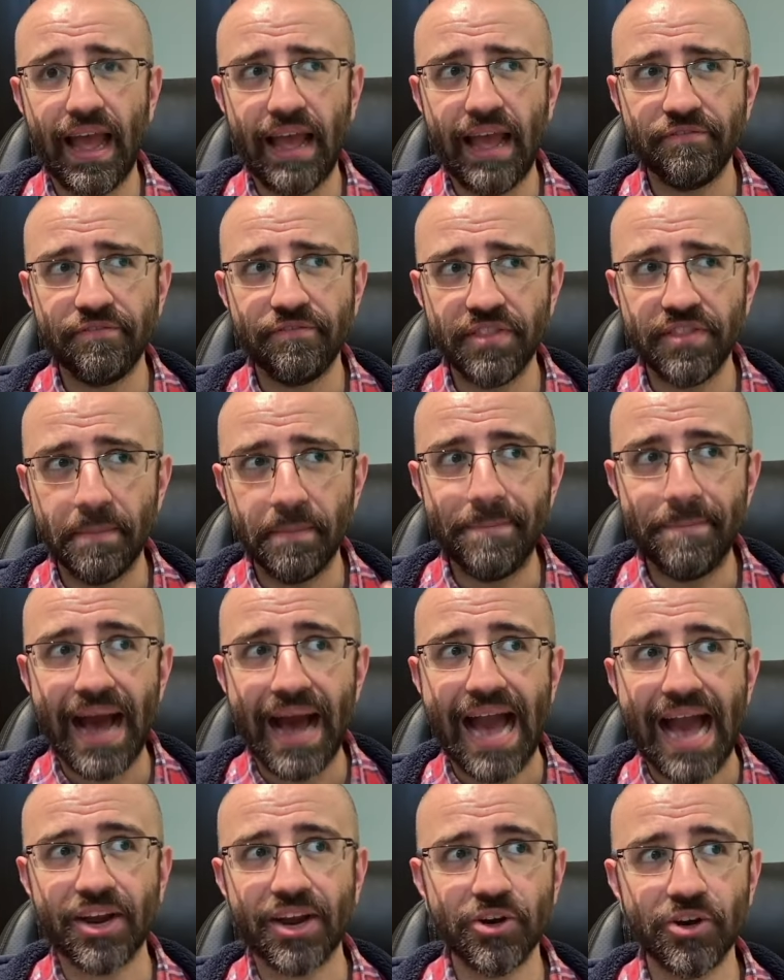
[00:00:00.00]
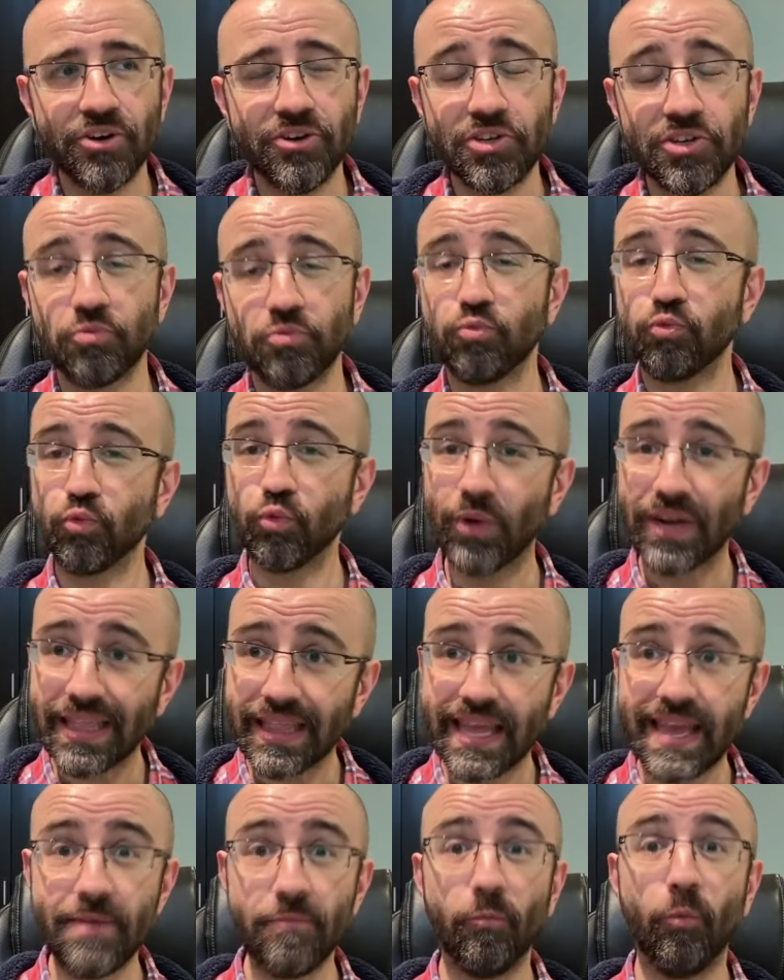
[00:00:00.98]
If the backers
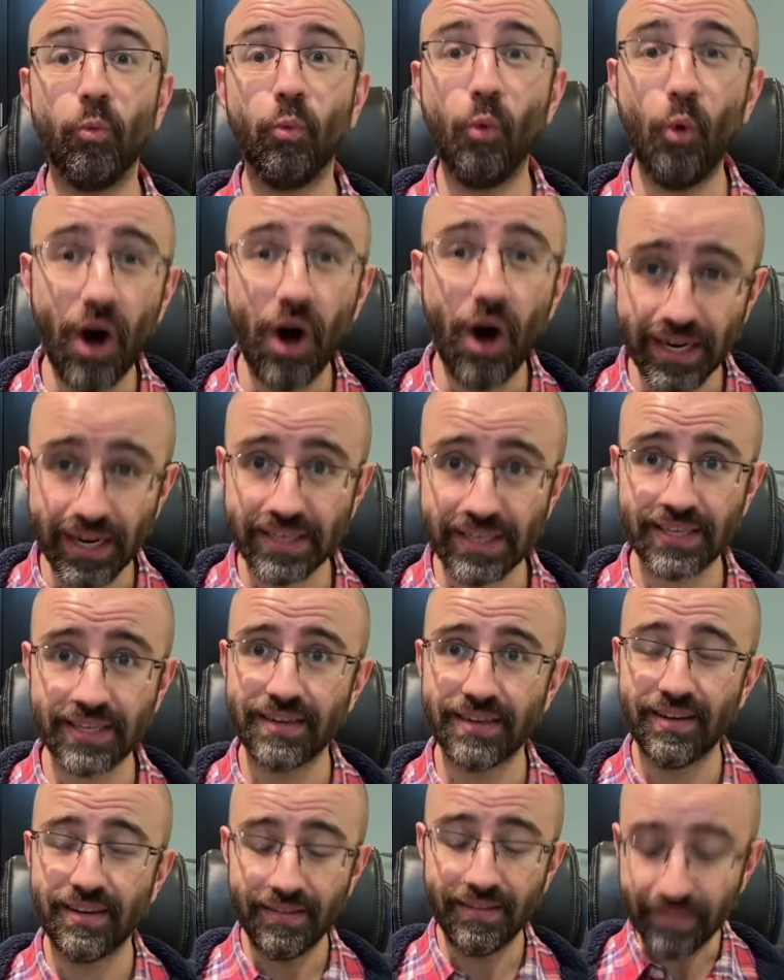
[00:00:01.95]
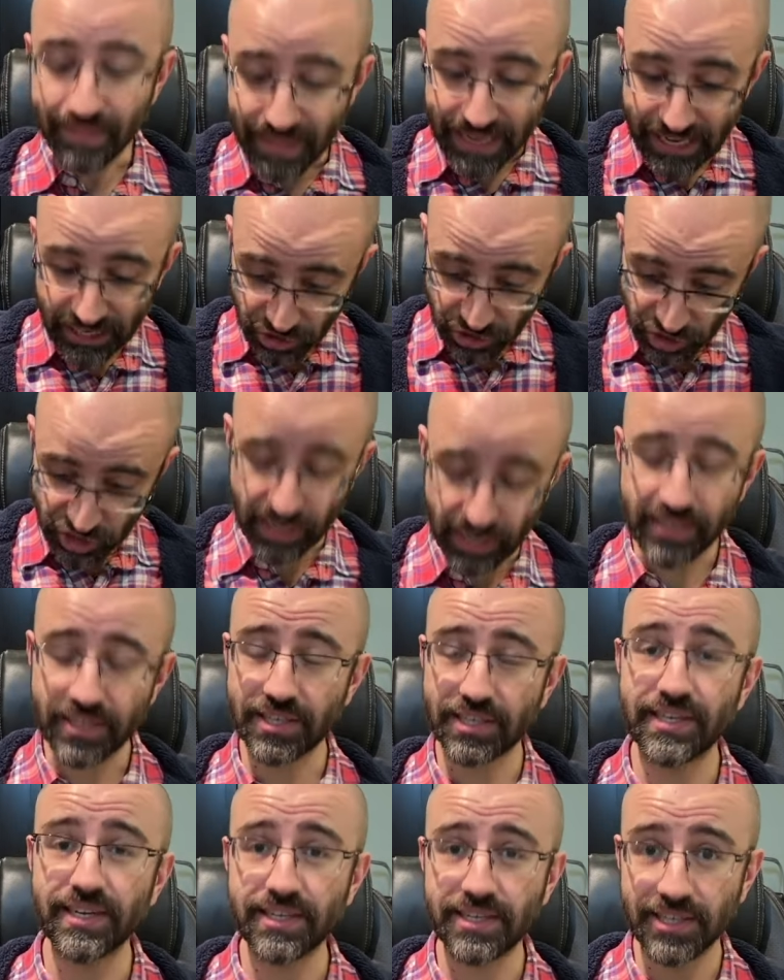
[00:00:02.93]
really want the
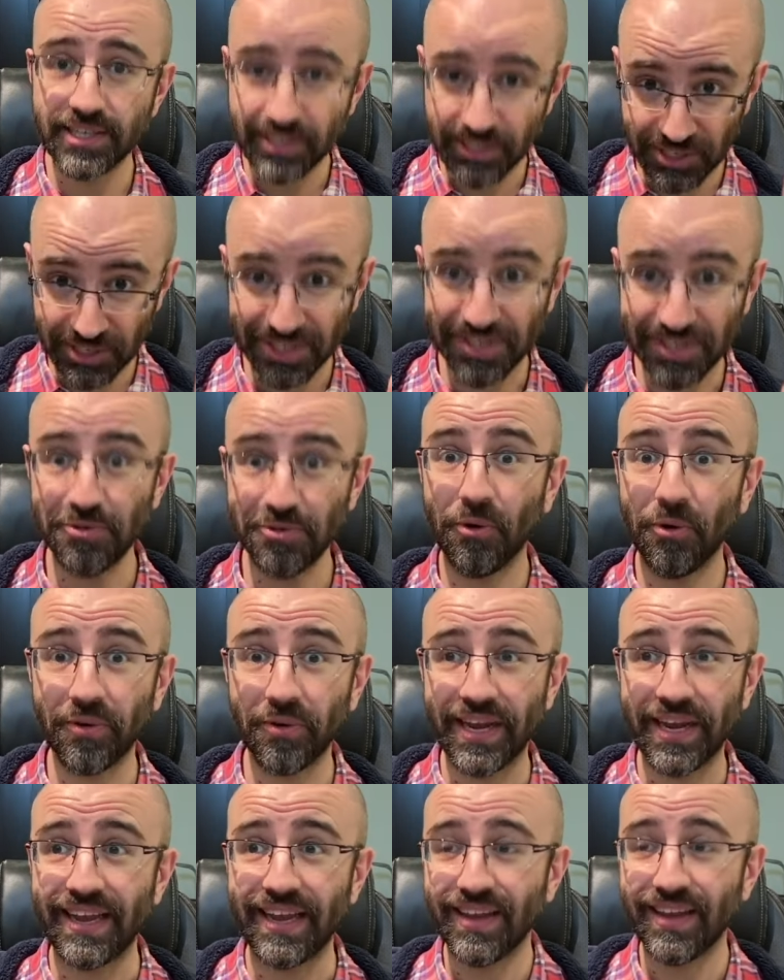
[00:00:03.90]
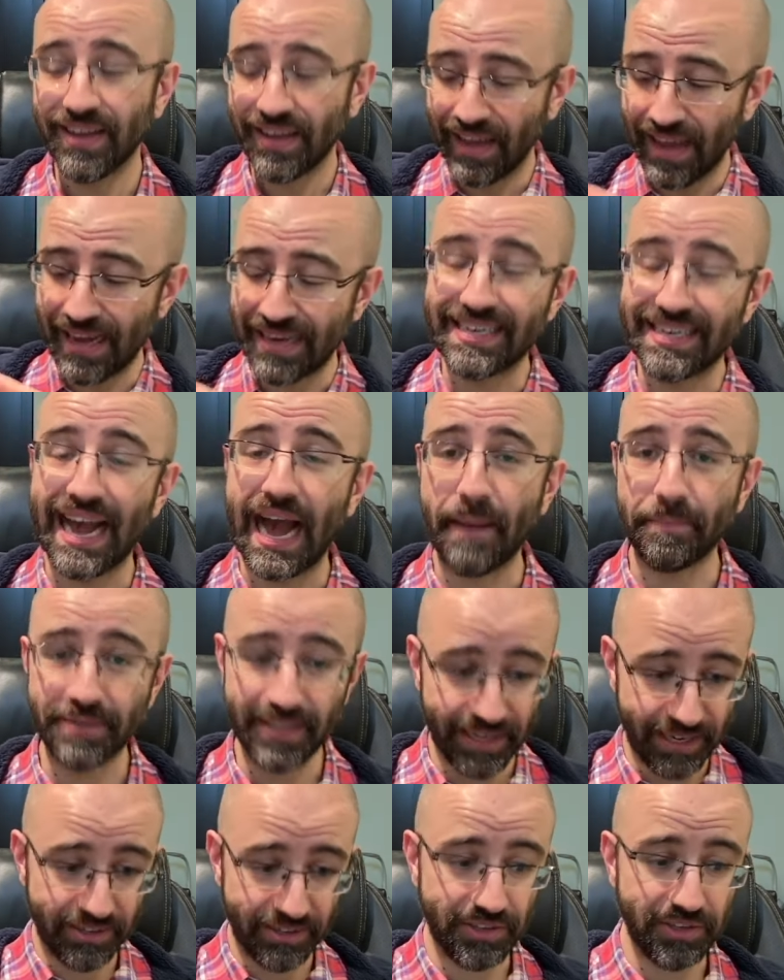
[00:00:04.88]
Injustice story
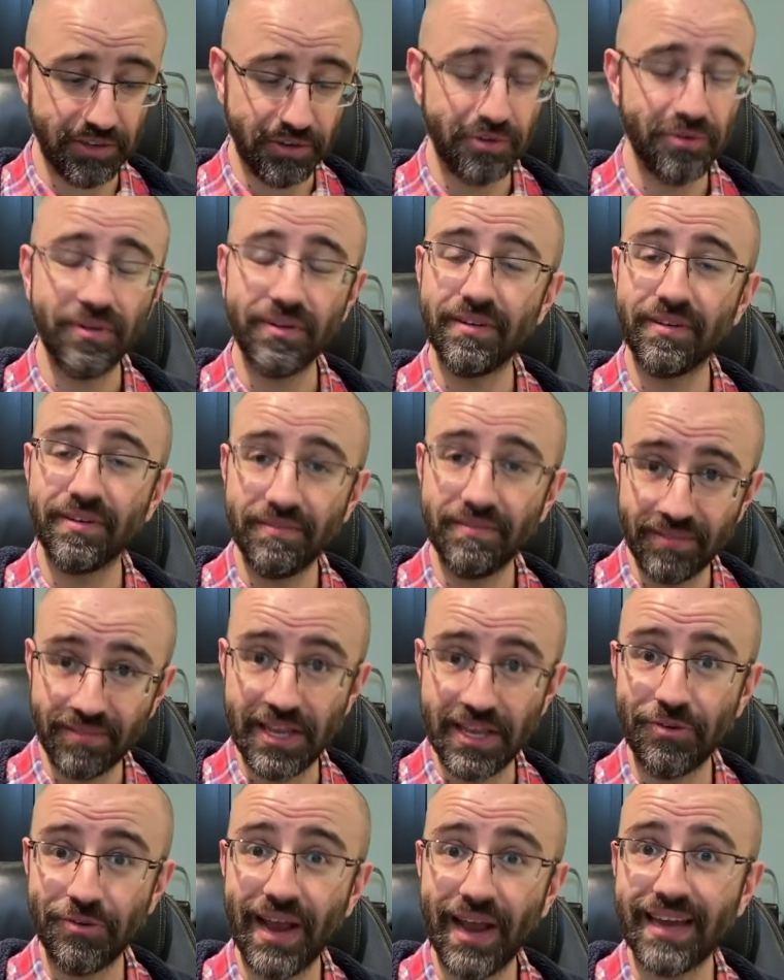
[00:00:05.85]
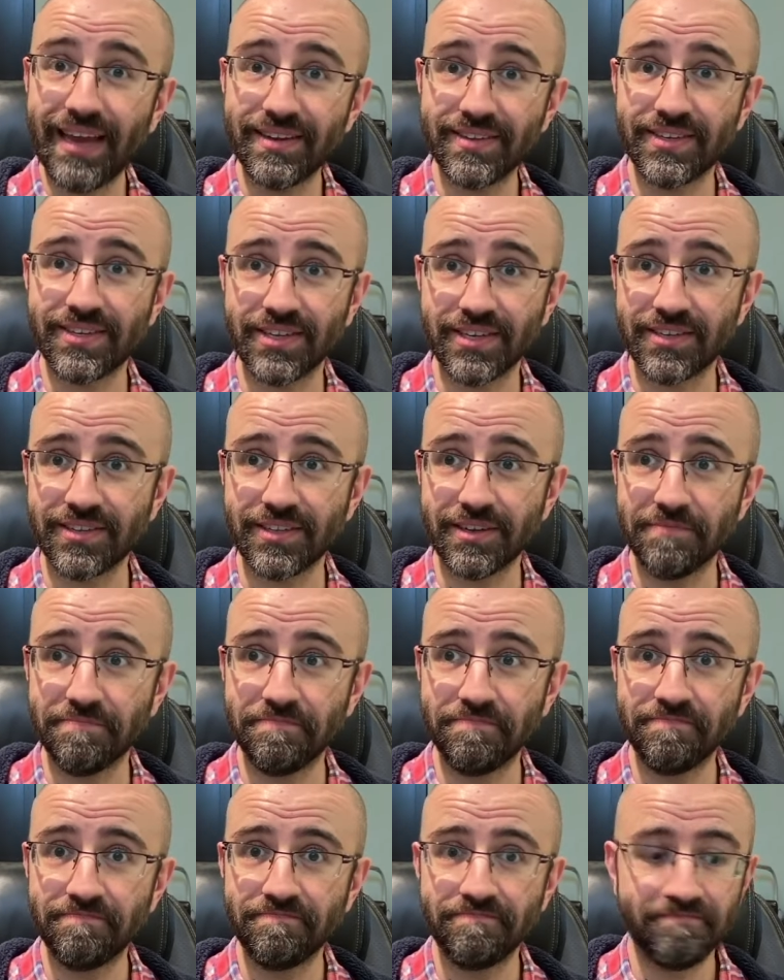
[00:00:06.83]
adapted into the United
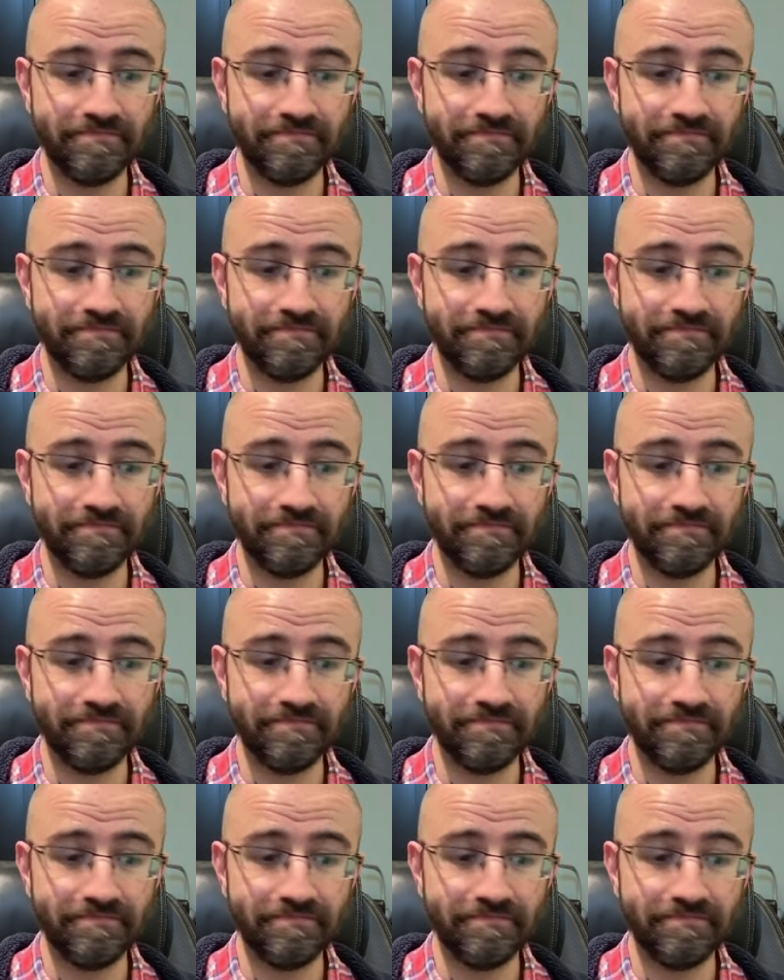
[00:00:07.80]
system,